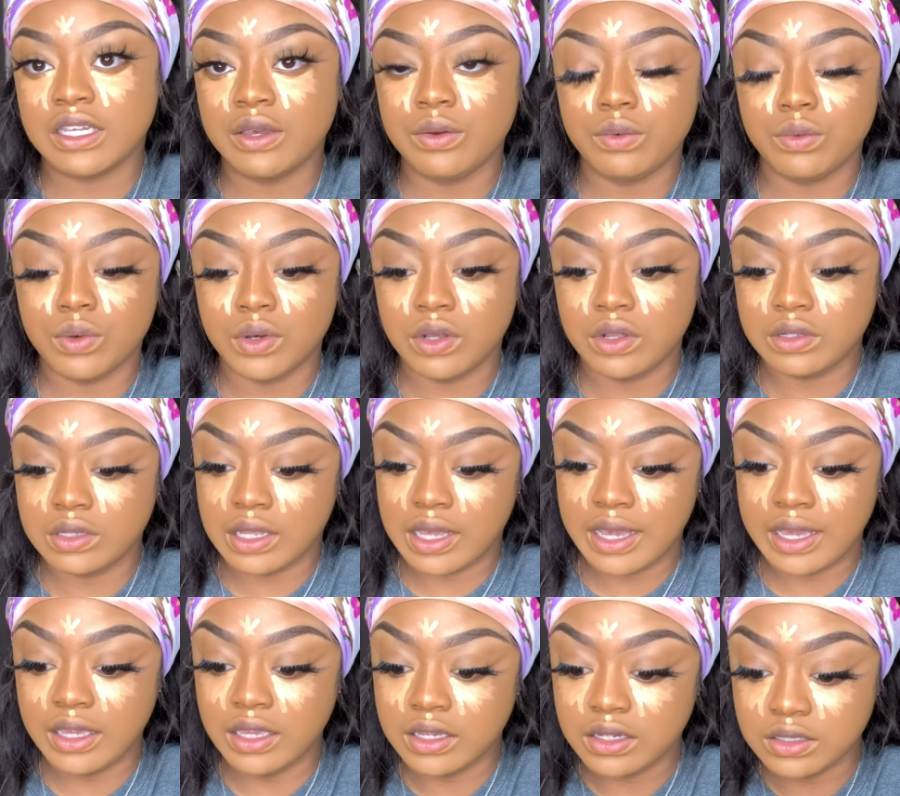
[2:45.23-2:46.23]
it will
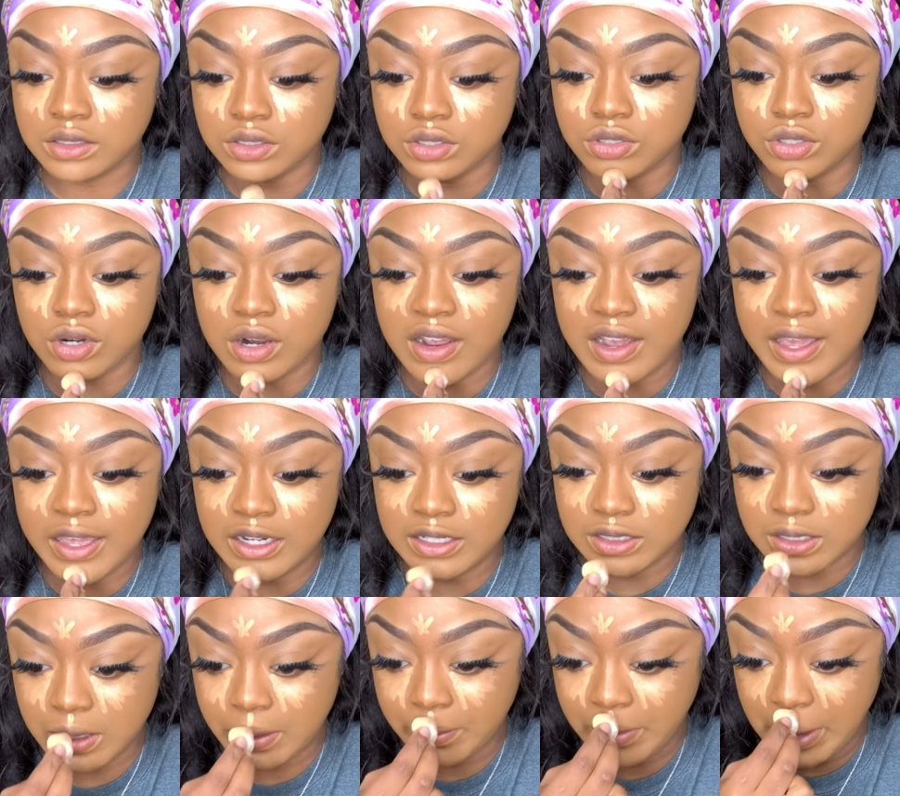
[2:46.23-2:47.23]
like dry and
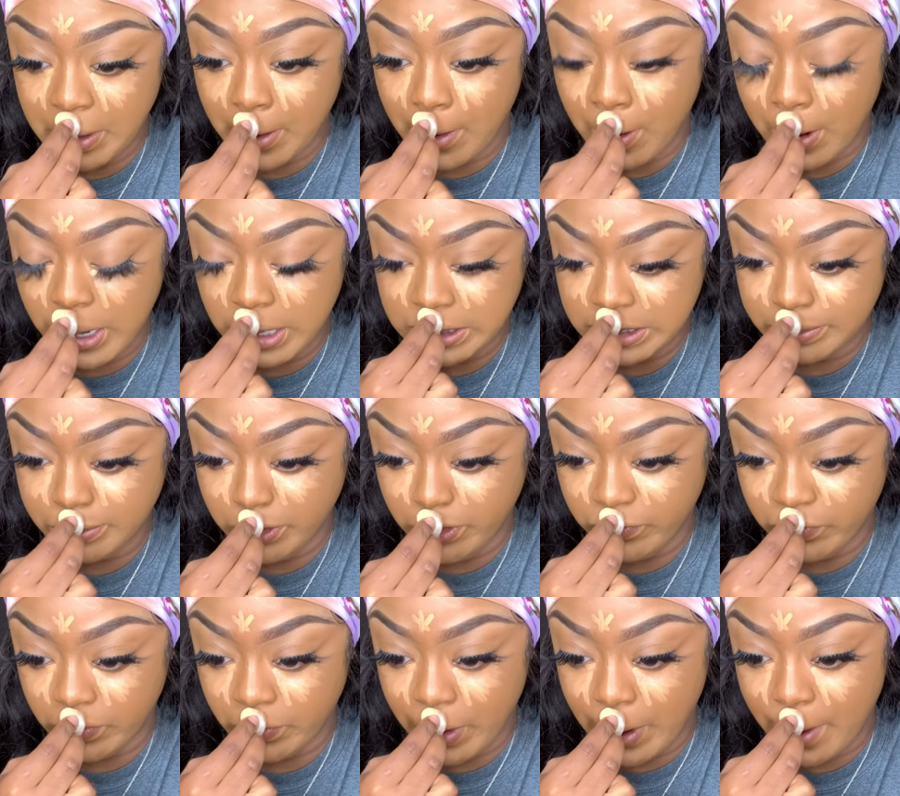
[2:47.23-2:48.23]
it's going to be hard to
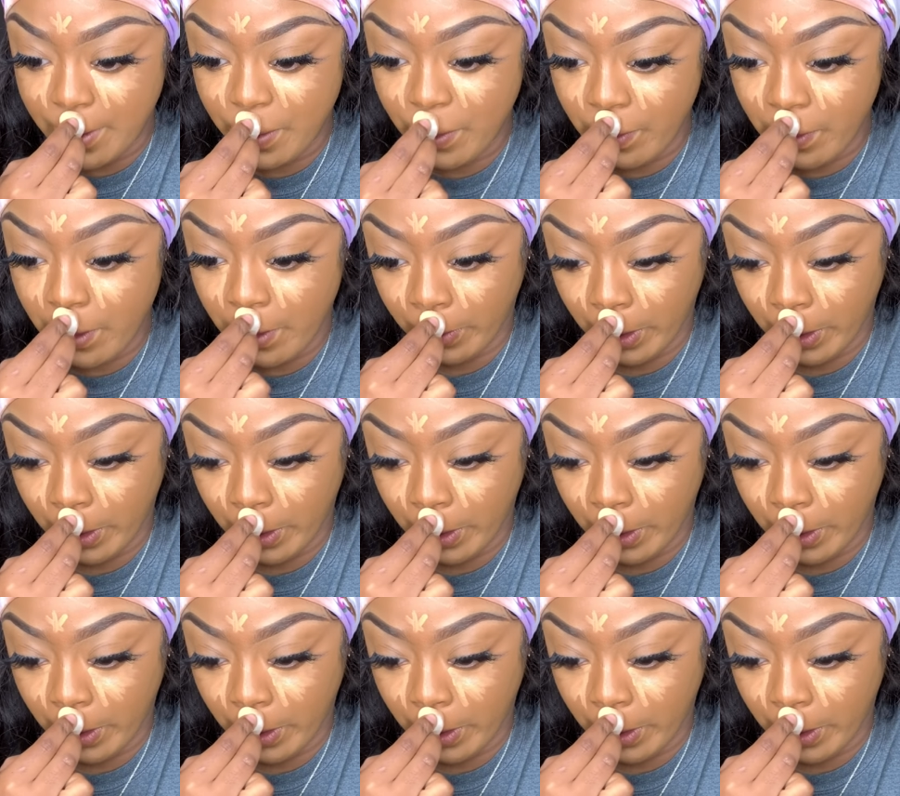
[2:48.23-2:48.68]
move around.